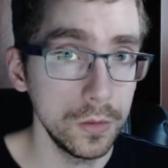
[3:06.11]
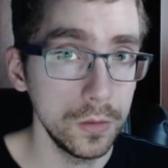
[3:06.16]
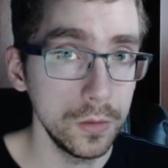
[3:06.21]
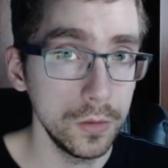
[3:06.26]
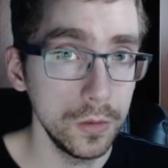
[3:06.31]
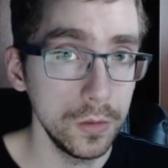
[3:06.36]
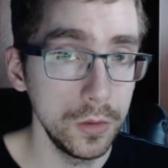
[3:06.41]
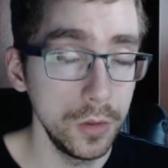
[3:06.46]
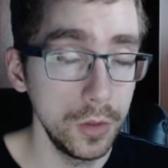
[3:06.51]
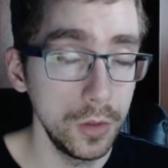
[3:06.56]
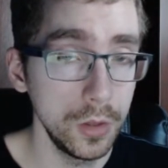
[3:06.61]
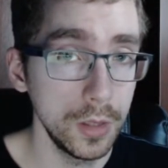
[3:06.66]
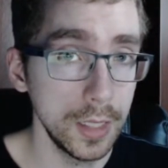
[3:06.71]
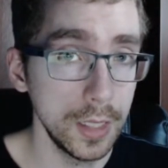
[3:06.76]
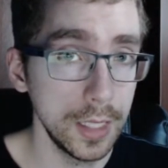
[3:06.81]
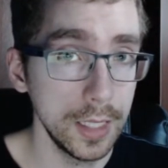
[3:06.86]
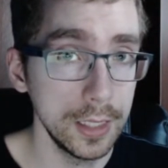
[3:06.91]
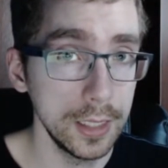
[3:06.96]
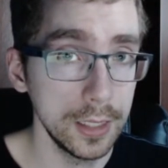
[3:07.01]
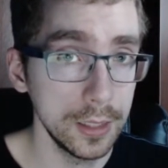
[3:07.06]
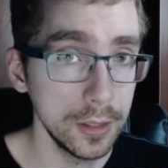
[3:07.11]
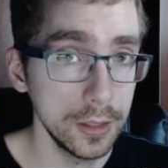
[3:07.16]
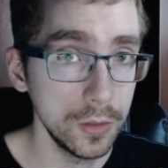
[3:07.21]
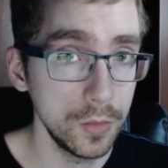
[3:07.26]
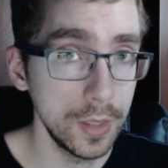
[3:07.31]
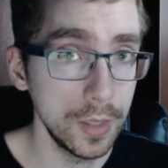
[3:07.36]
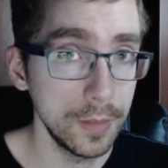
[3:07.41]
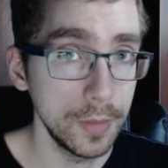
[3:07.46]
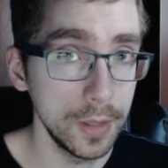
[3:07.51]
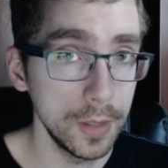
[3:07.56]
utilizes a
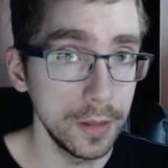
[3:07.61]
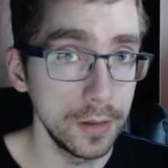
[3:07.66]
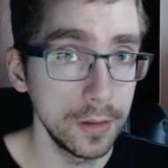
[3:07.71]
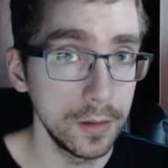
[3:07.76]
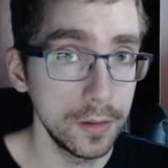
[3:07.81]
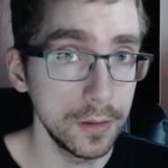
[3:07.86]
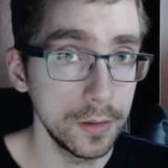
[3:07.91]
weapon